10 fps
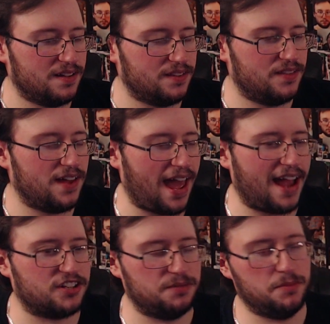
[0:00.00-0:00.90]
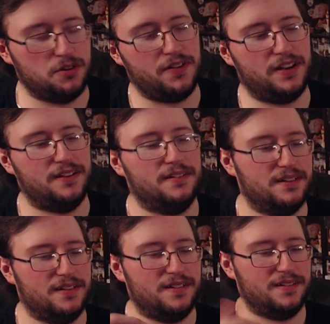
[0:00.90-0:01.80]
the action movie
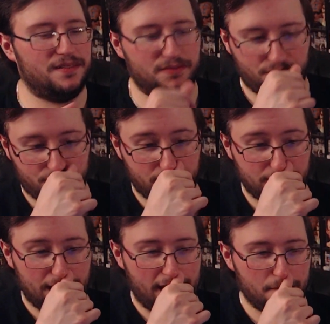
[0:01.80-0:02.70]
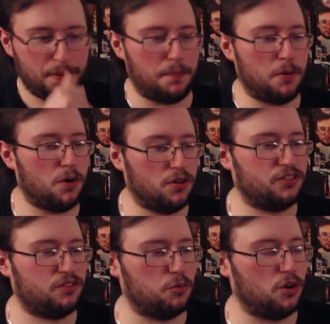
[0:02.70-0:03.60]
that people will
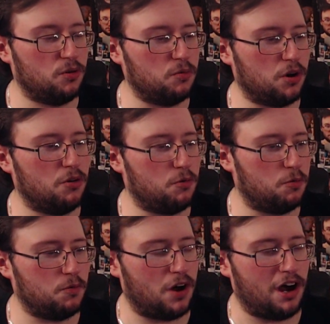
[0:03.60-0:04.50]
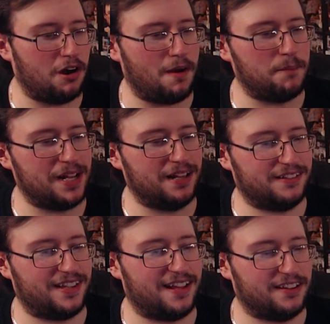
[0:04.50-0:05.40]
will will uh, immediately
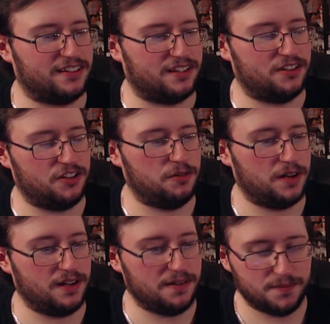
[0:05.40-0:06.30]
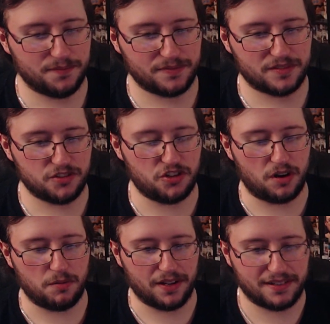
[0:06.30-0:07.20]
say this is the new uh,
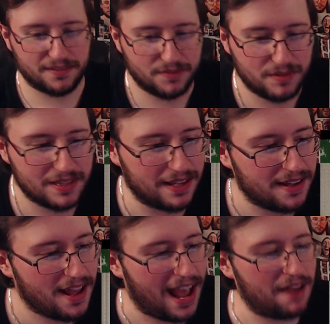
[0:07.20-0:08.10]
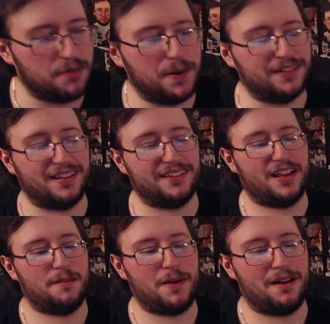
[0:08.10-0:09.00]
John Wick. Everybody says
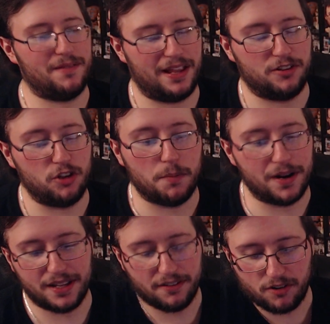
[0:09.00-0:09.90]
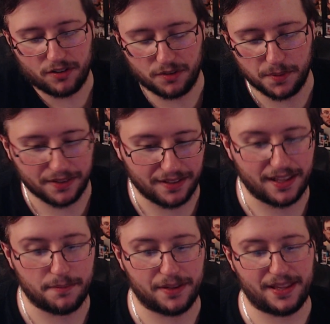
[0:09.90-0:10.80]
that about like nobody. Of course, everybody said that
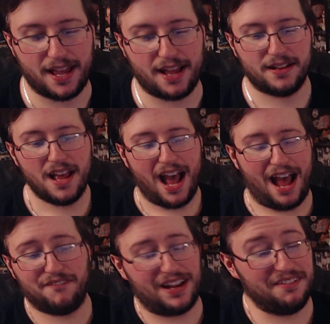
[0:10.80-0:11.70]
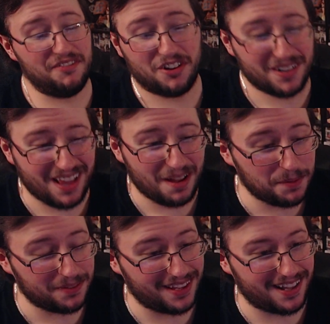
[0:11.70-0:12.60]
about that. I I even heard a lot of
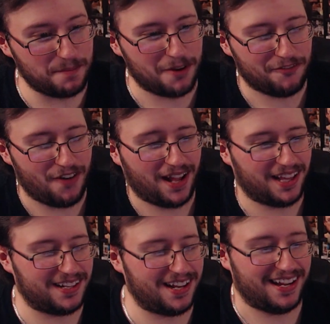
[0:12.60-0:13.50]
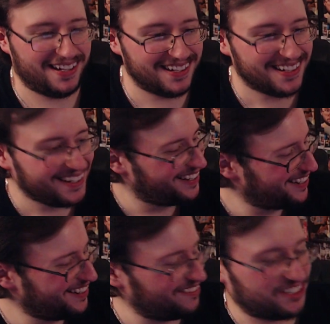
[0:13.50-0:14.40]
people say that about Violent Night
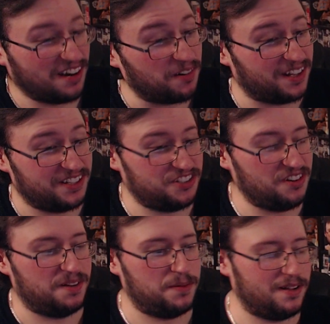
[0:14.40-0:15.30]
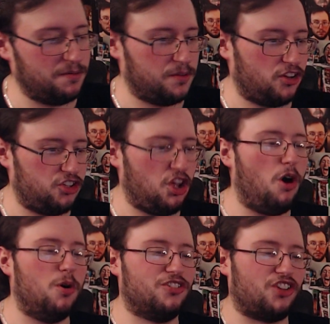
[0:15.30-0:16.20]
which I really enjoyed. But it was like,
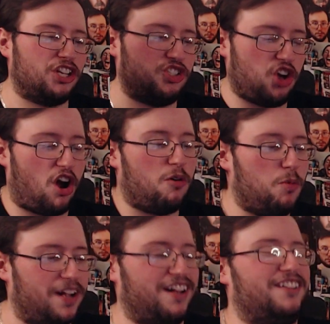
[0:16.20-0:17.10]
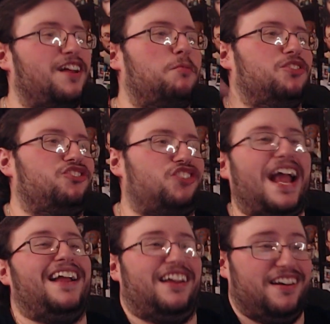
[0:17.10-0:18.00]
yo, it's like John Wick except with Santa.